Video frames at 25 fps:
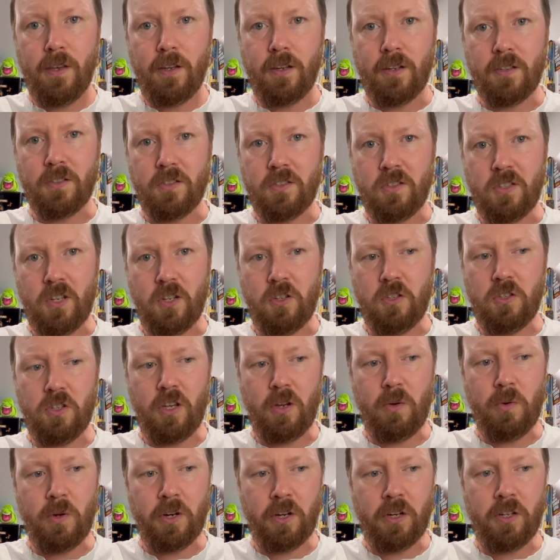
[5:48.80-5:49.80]

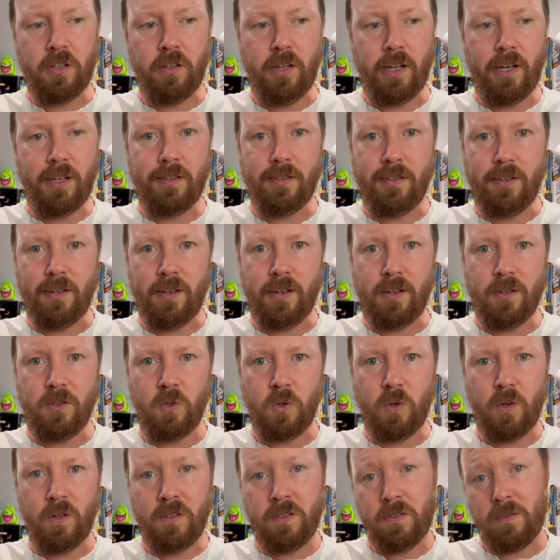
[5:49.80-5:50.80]
essentially I want to collect uh,
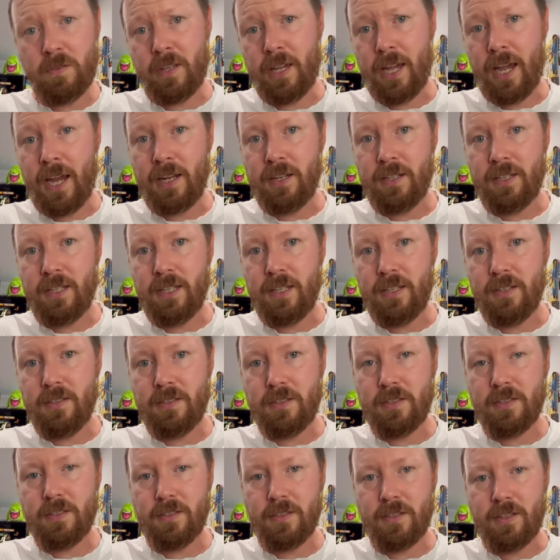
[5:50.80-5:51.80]
toys from the
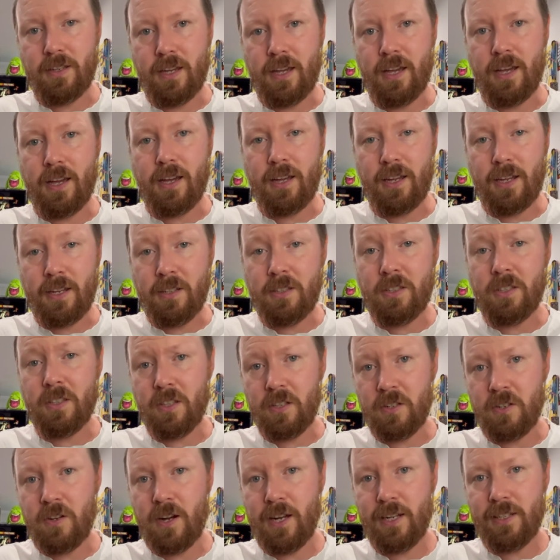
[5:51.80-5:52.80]
80s uh, into
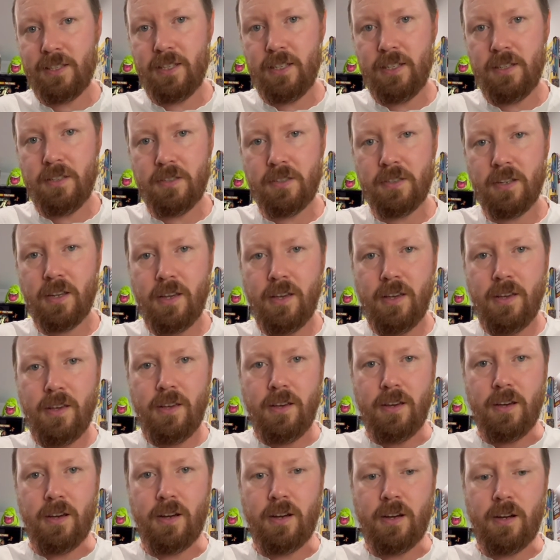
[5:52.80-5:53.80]
the 90s.
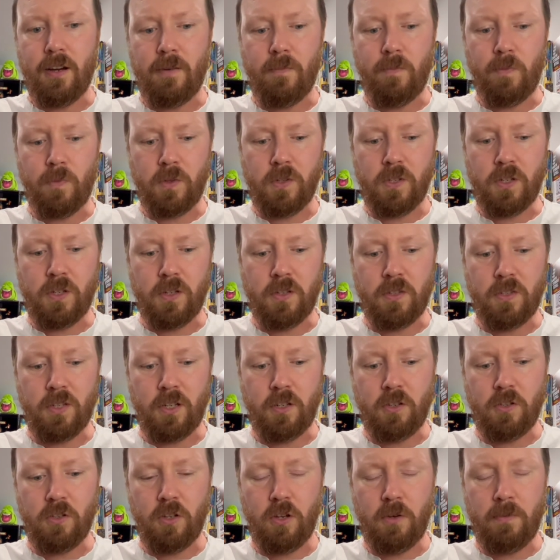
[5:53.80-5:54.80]
Um, so
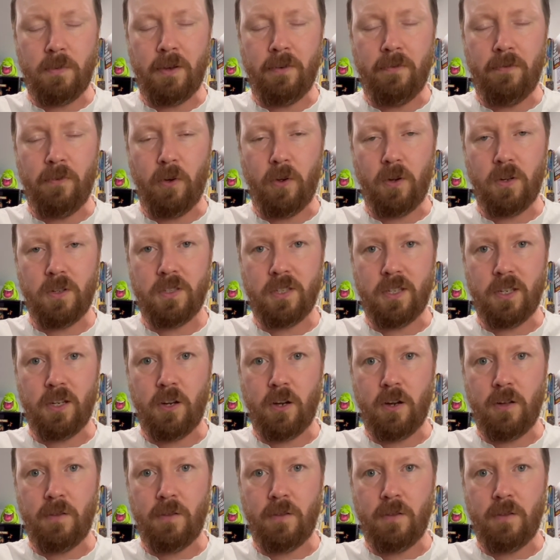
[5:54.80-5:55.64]
essentially, I'll be focusing on